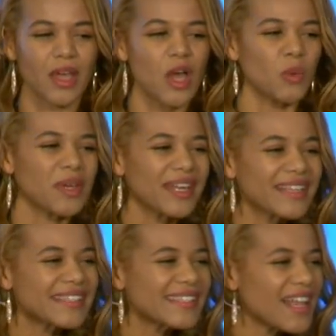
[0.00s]
We could
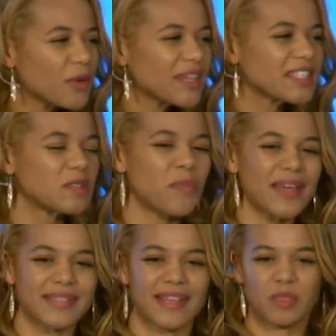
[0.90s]
accelerate
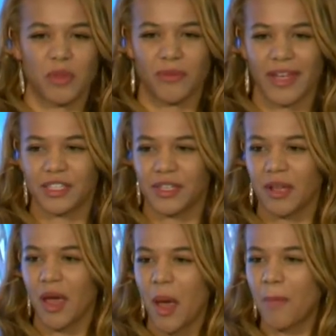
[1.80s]
space exploration
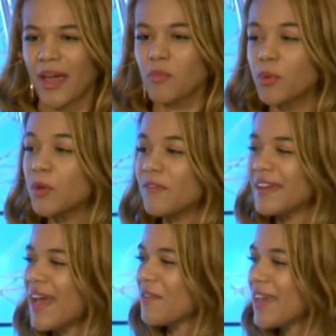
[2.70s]
by
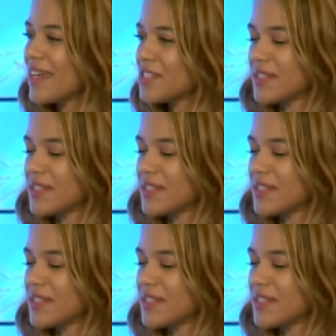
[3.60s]
improving navigation